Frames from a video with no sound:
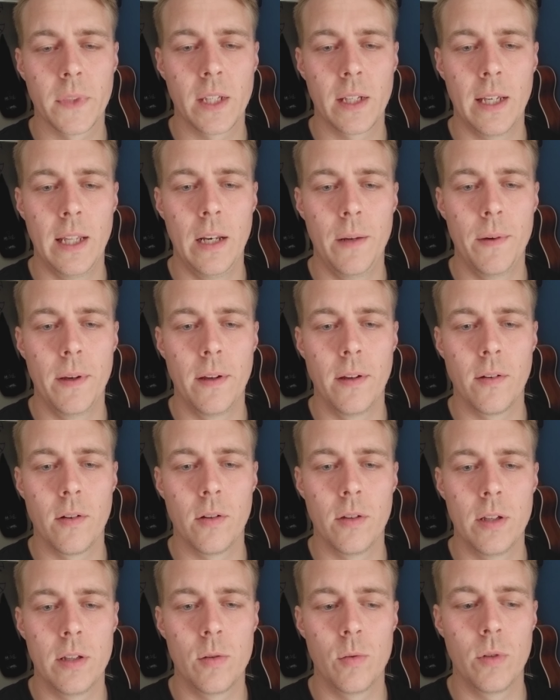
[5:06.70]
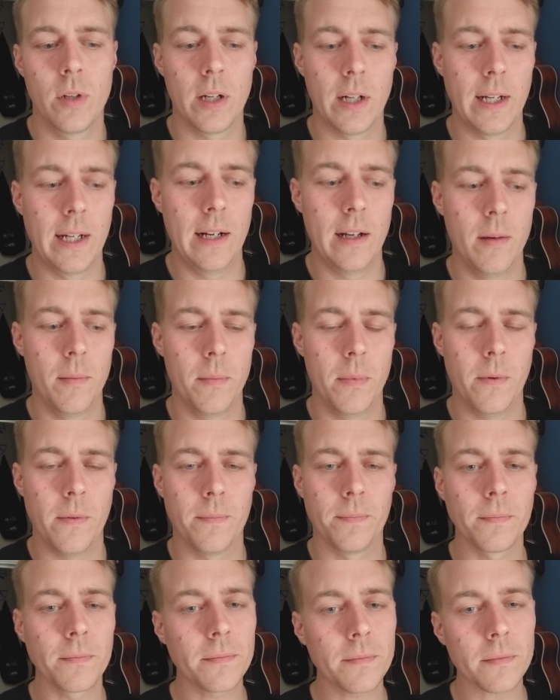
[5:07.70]
Anyway, I've got this all to clean up.
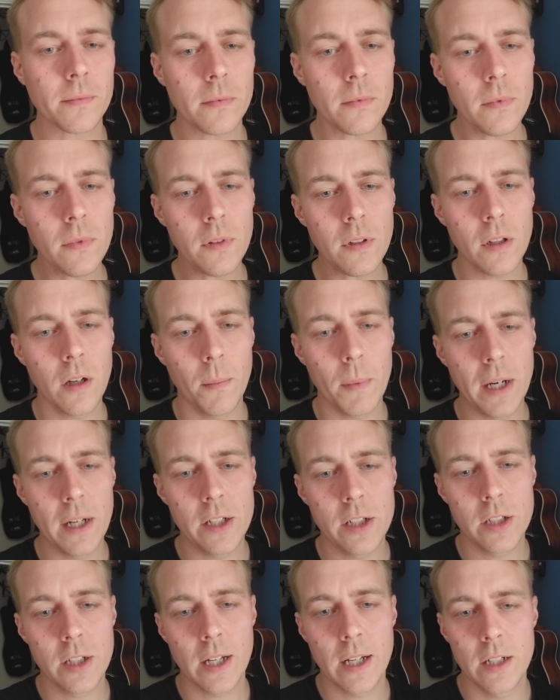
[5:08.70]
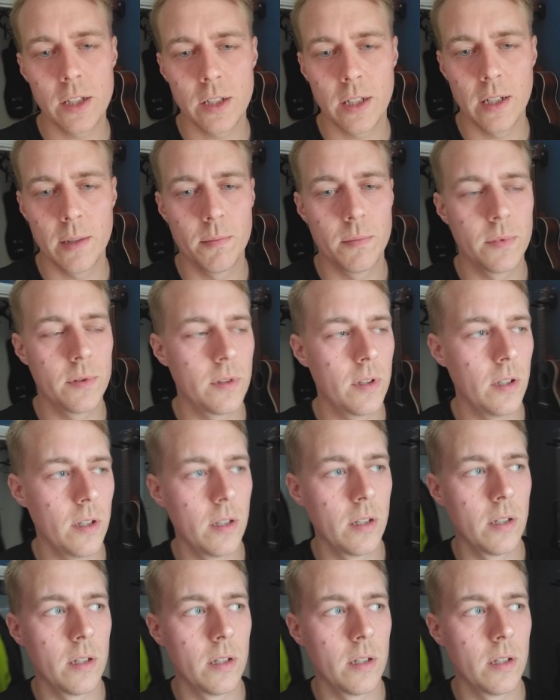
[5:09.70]
I managed to catch the hamster.